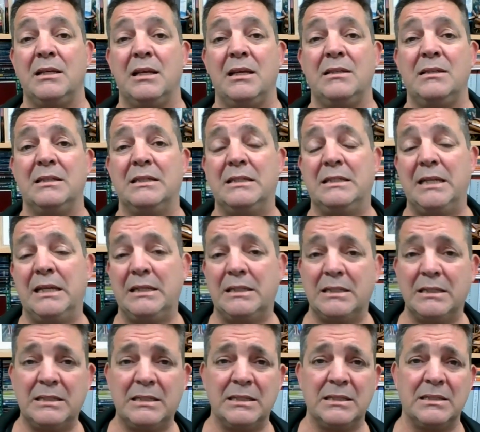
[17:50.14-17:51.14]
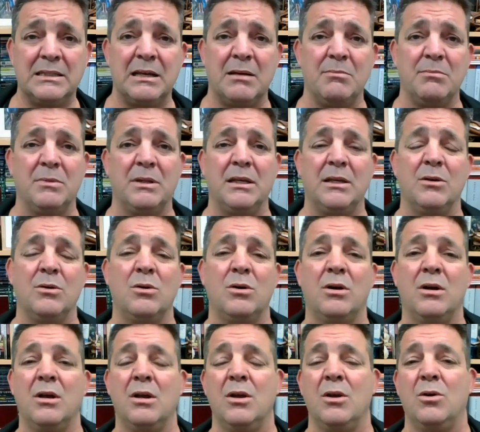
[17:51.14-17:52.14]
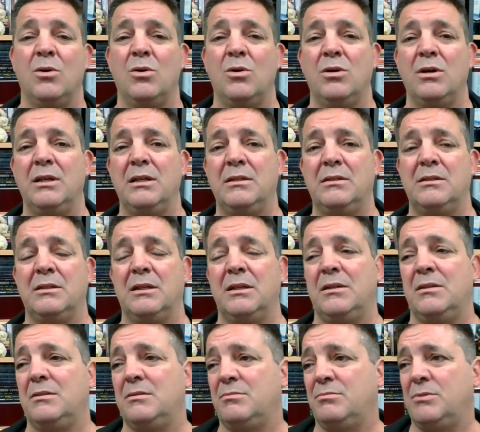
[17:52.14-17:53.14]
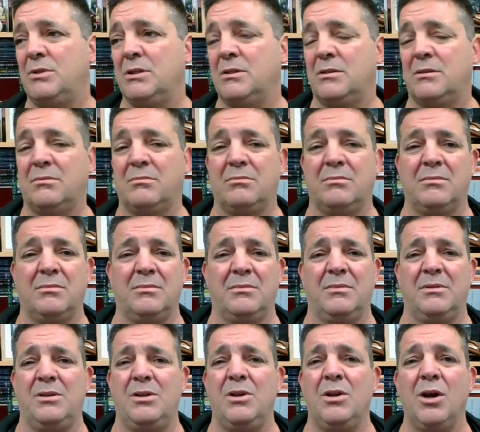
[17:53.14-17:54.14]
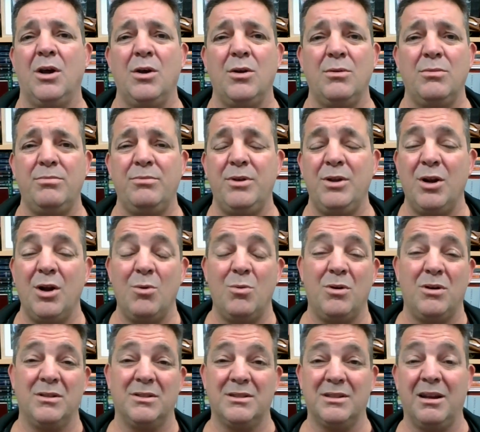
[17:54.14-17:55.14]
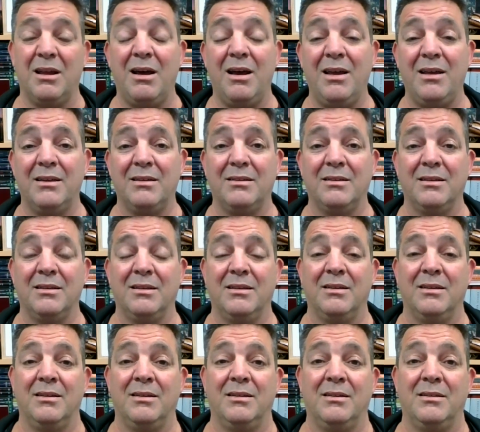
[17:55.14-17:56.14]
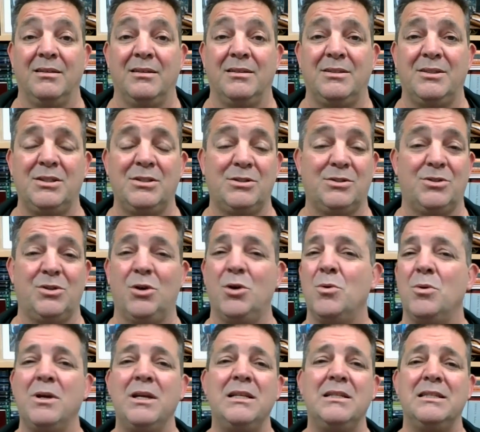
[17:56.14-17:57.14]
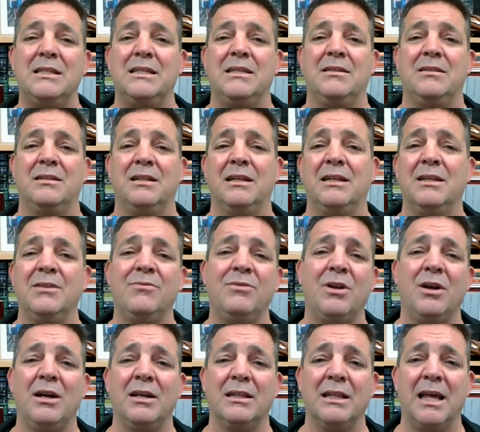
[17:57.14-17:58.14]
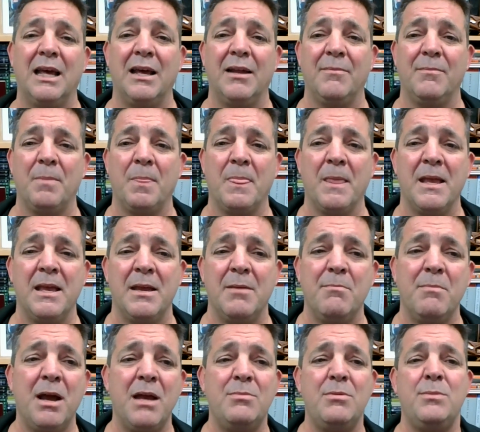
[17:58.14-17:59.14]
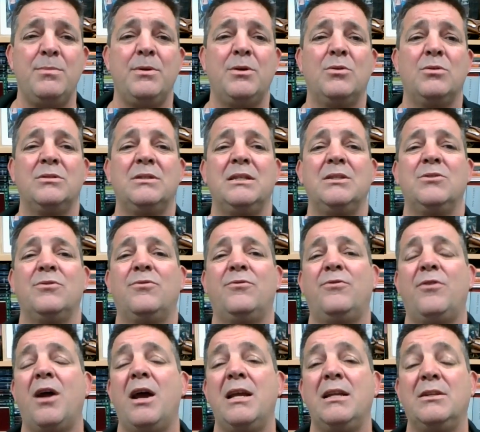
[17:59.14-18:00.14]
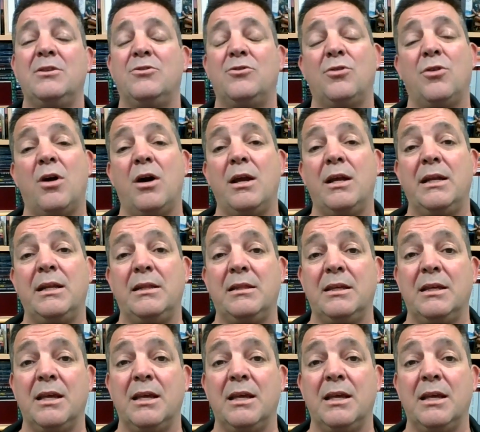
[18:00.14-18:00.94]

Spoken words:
addicted to something, or he's just, you know what it's like. It's just too easy to live like that. And maybe because he's afraid to try anything